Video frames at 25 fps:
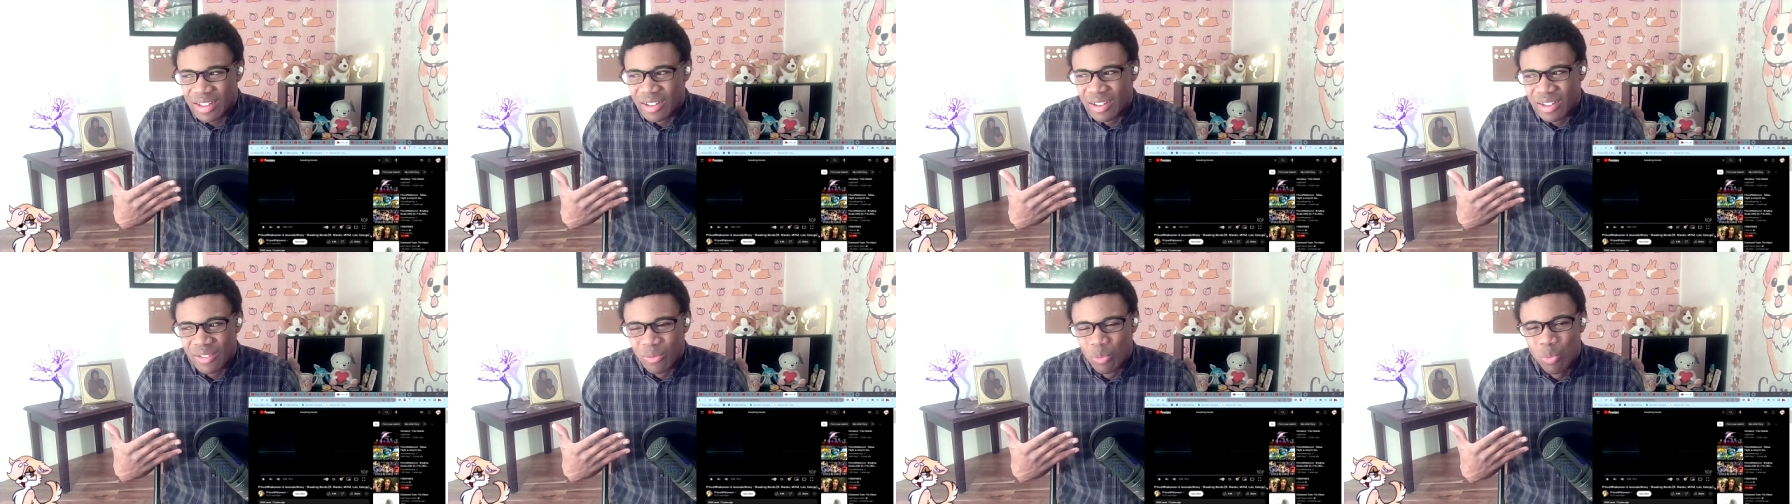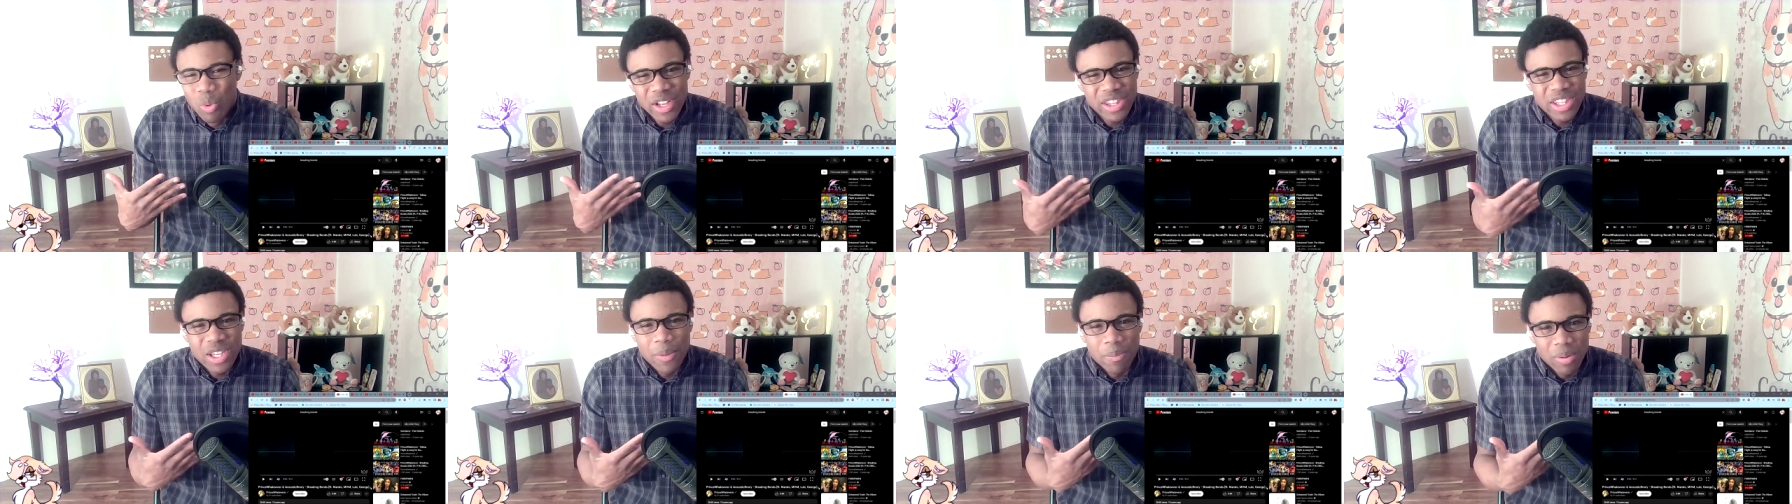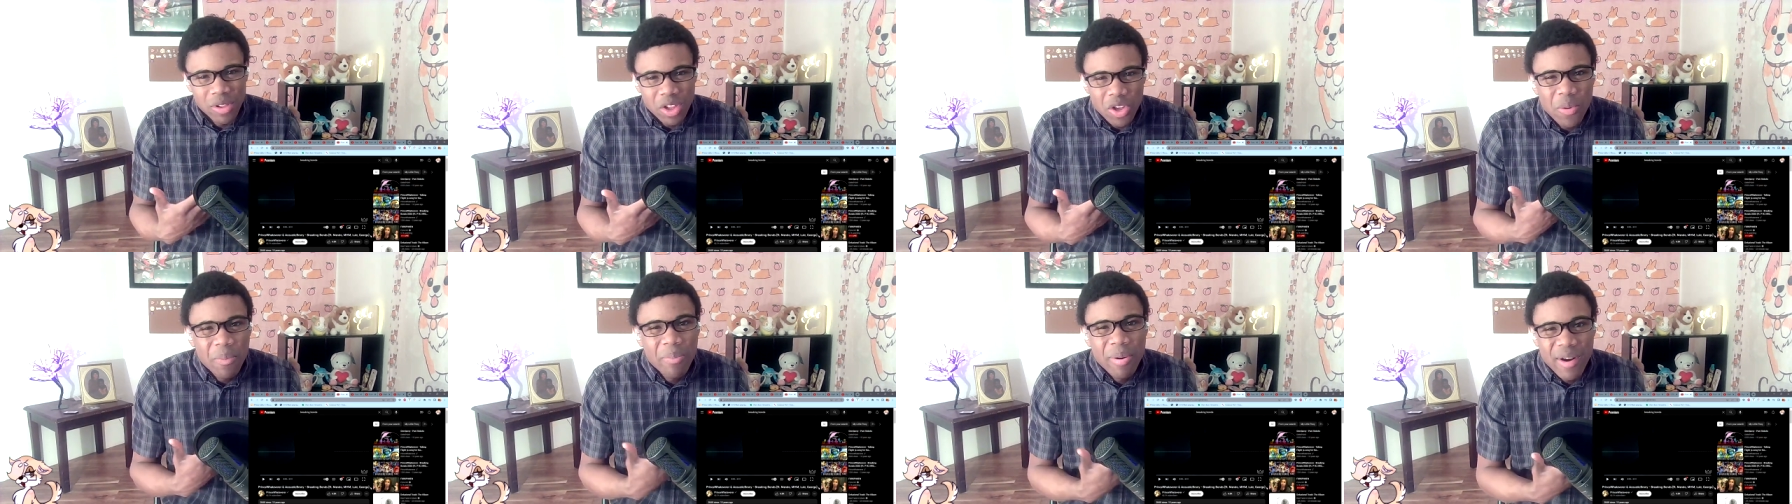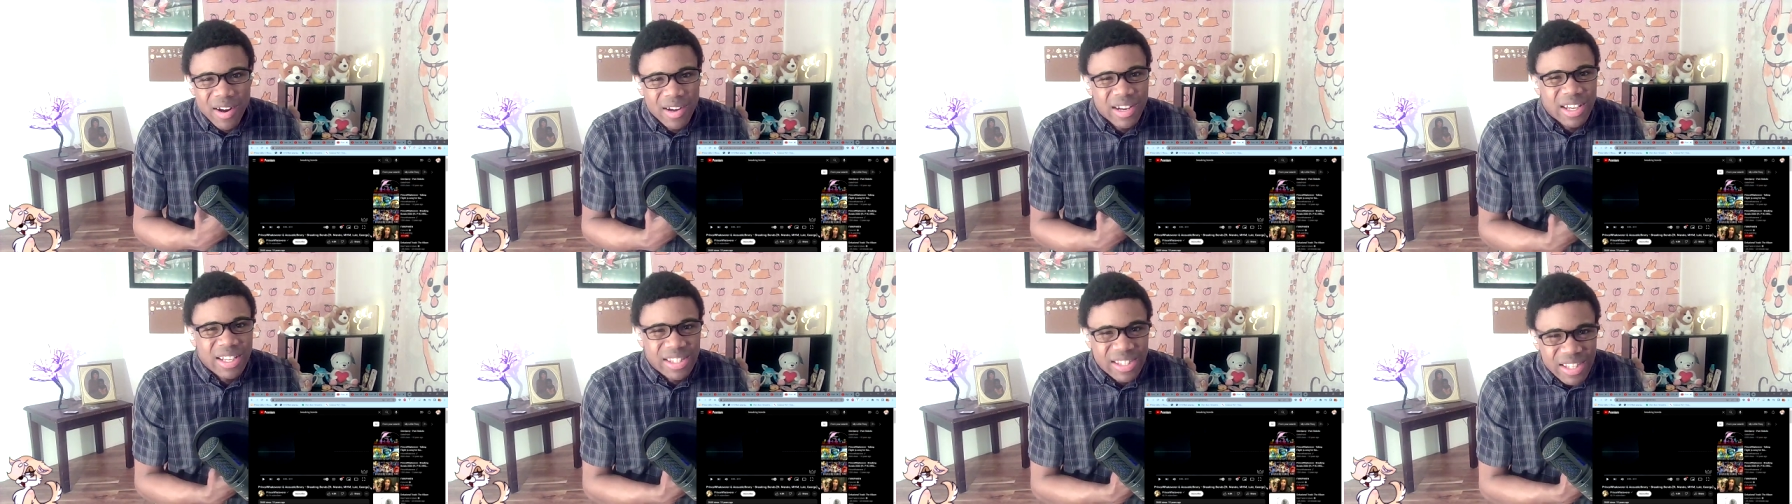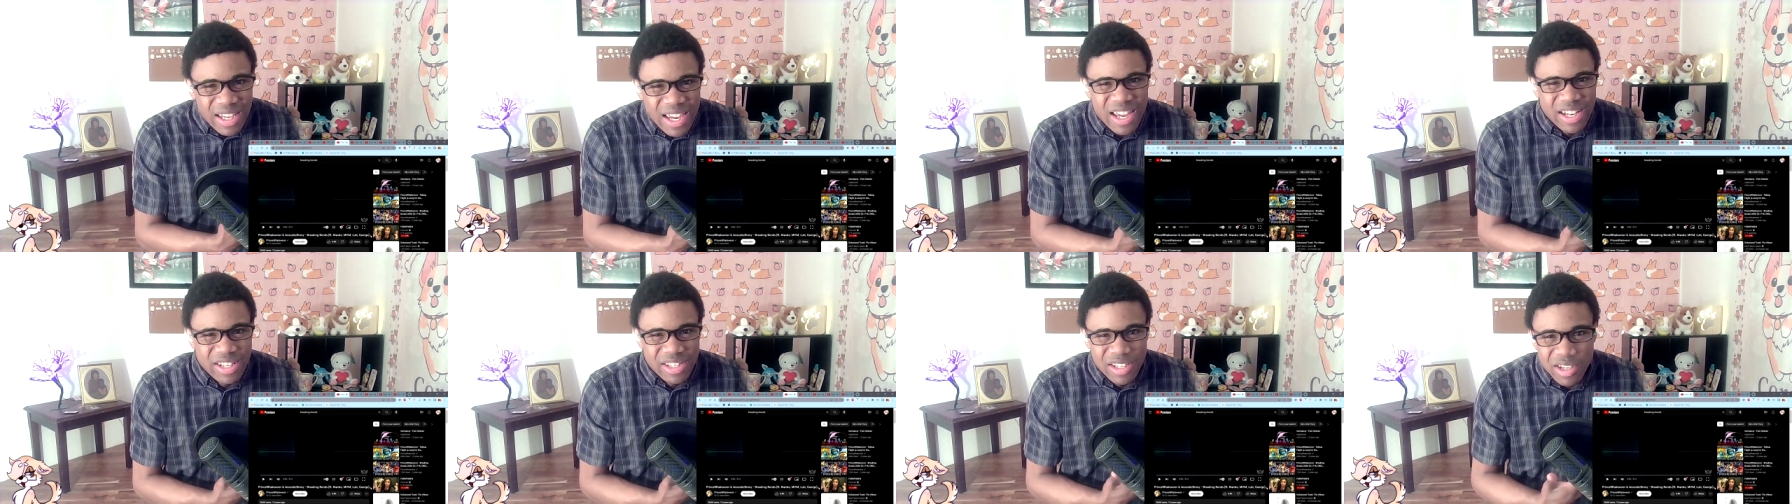what the Balloon Party
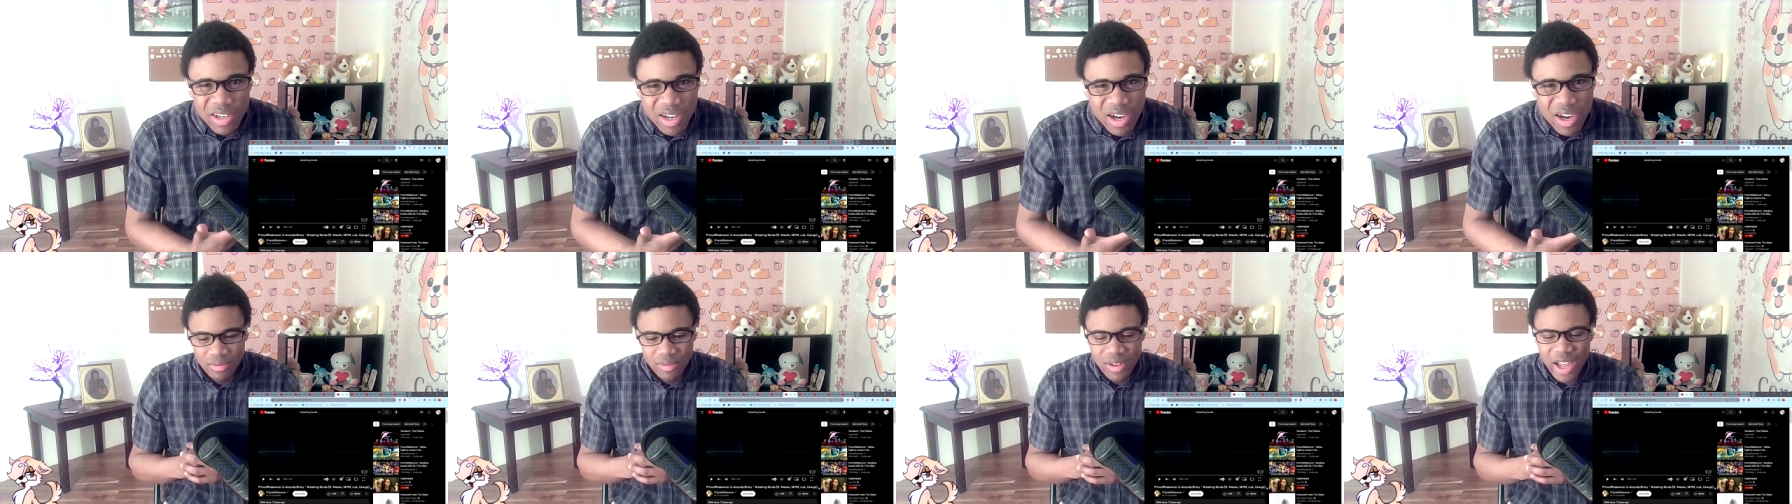did, you know?